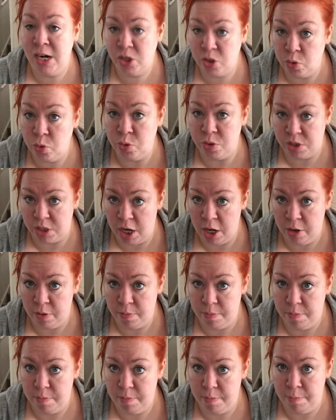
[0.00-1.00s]
also
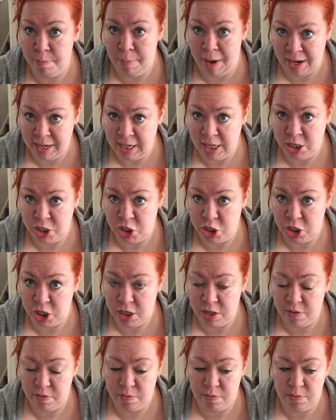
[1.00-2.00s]
manage,
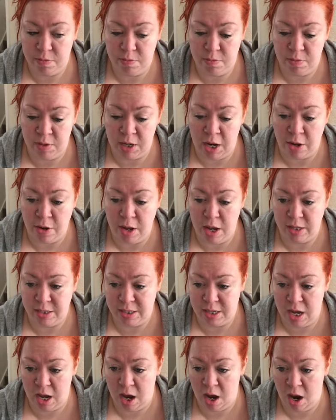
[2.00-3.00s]
you know,
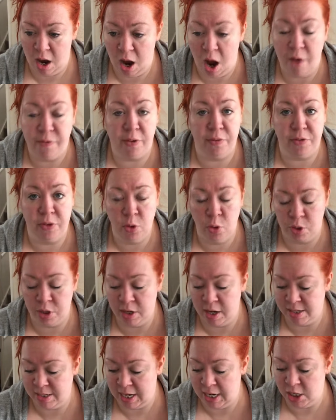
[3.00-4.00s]
a half of the
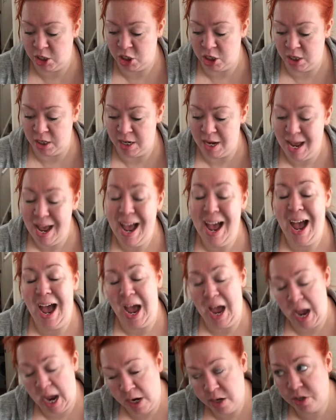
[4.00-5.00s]
organisation
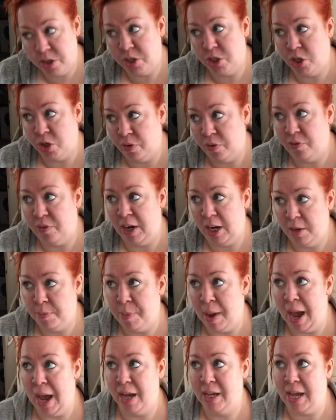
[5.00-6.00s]
and do
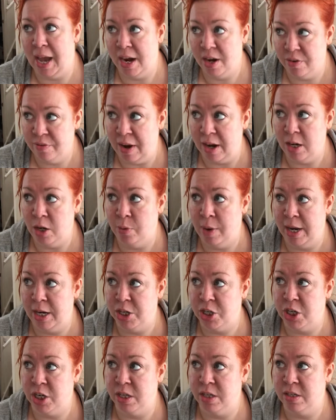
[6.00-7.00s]
feedback and
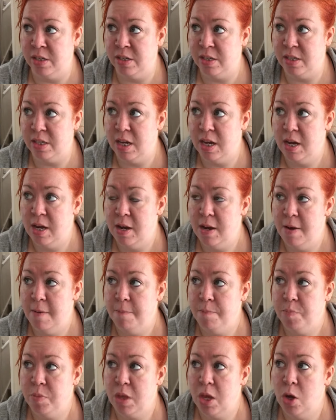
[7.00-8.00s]
evaluations,
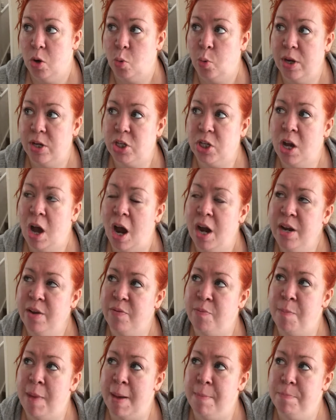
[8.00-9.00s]
which kind
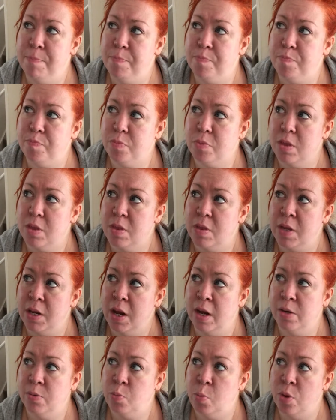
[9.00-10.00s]
of meant that
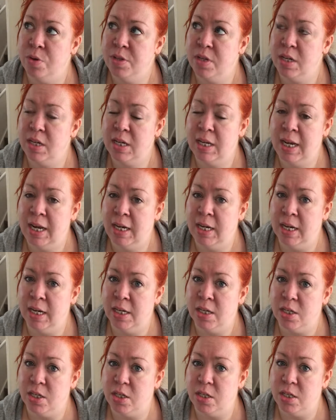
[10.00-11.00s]
I wasn't
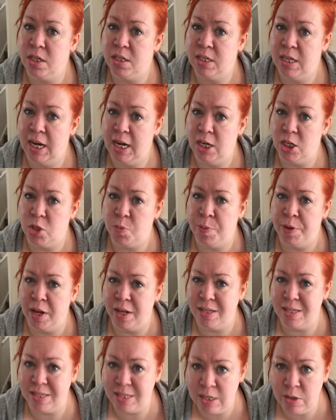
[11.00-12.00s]
needed to teach, but
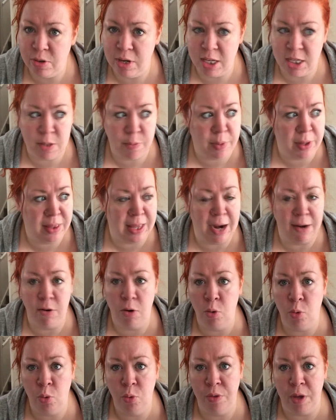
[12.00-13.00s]
I'd still need to be there at
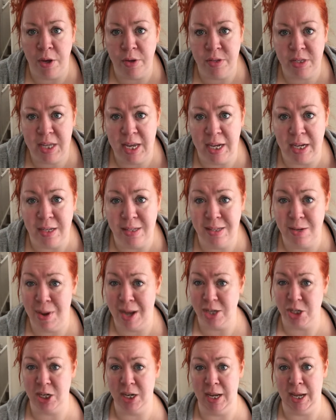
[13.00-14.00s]
all those things. So
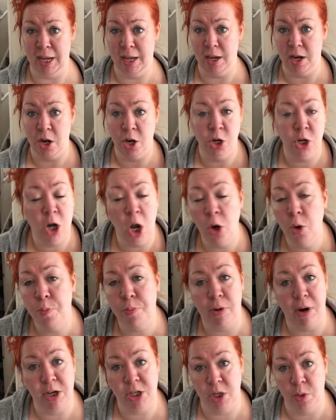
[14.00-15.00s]
actually, no
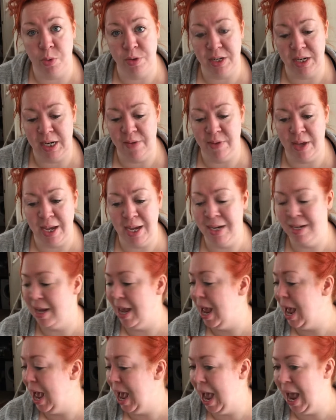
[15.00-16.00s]
pressure was alleviated
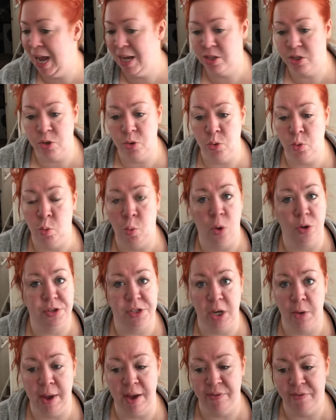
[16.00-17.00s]
at all
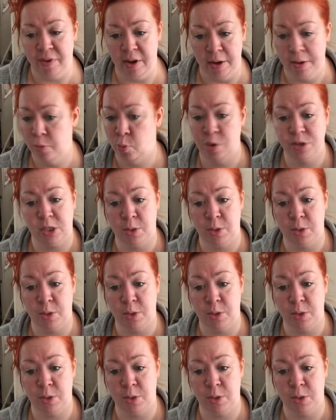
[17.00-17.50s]
whatsoever.